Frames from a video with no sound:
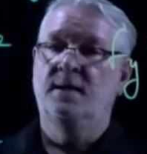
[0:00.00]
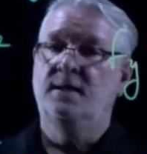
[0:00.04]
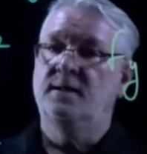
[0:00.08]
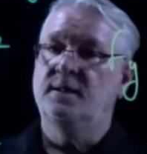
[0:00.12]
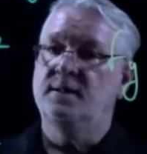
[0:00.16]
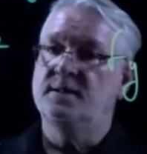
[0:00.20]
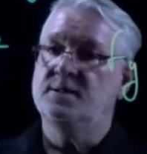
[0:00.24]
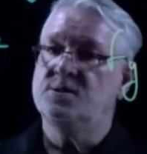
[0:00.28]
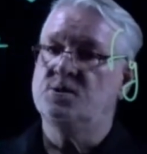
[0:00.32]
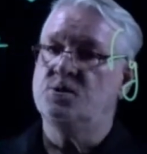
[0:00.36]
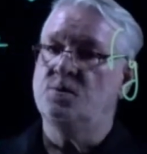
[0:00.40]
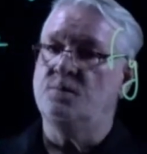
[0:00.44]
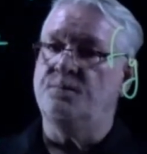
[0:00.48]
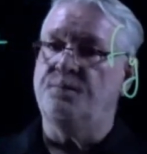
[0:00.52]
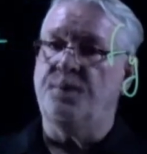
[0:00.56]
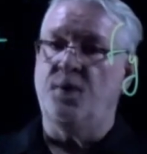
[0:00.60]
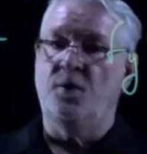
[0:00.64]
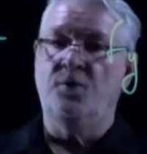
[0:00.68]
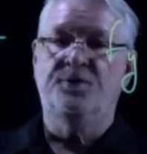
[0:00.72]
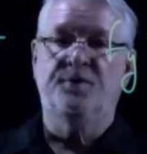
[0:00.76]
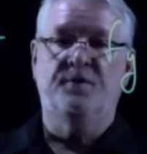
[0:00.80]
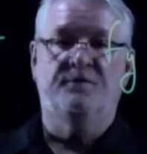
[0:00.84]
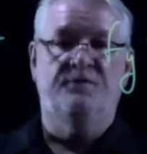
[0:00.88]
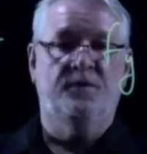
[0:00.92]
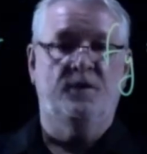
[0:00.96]
Let's do
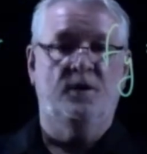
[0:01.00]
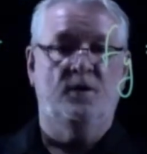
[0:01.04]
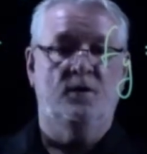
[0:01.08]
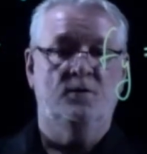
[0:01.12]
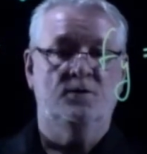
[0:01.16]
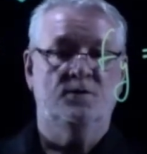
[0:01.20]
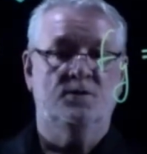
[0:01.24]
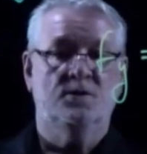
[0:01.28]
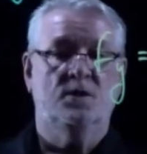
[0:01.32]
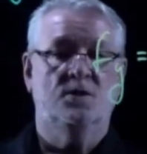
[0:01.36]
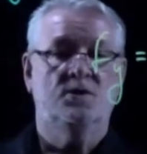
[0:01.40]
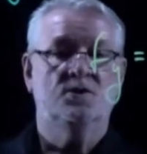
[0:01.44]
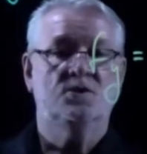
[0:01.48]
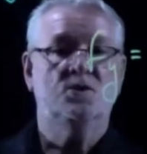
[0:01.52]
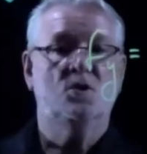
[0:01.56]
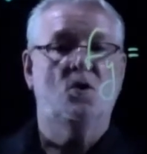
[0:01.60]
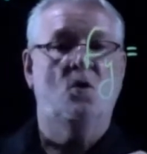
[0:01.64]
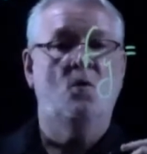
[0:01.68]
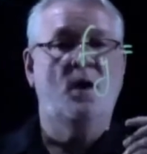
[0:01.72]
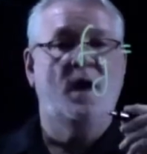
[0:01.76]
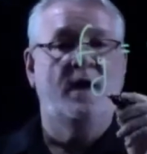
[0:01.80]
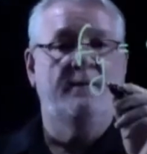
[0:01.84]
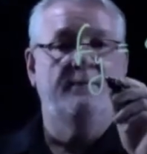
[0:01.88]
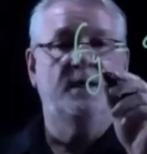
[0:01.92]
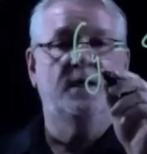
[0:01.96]
both of those.
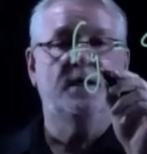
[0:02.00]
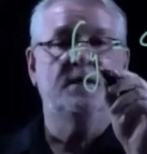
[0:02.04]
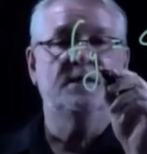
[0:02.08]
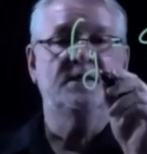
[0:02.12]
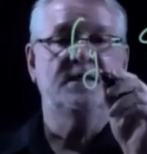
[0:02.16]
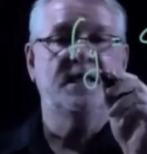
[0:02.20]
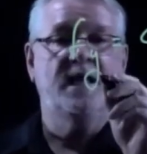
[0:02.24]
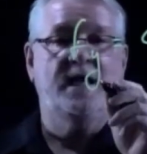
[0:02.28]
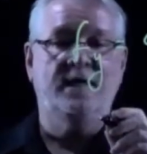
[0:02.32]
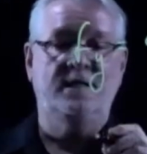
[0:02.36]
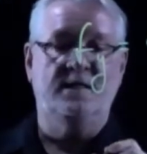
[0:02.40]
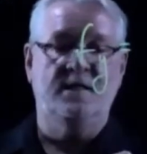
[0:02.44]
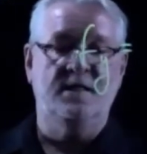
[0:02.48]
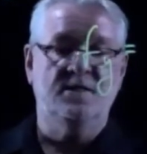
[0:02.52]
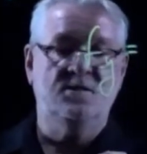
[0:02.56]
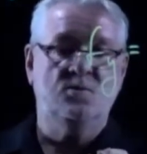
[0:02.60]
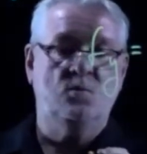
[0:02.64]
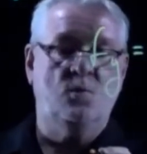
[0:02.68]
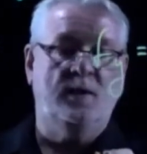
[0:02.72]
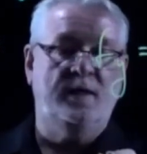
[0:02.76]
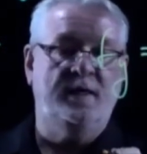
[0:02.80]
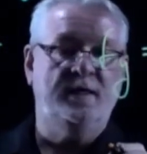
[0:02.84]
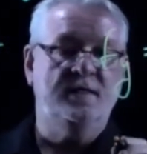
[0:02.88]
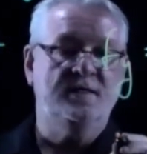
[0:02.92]
So I'm going to take this one and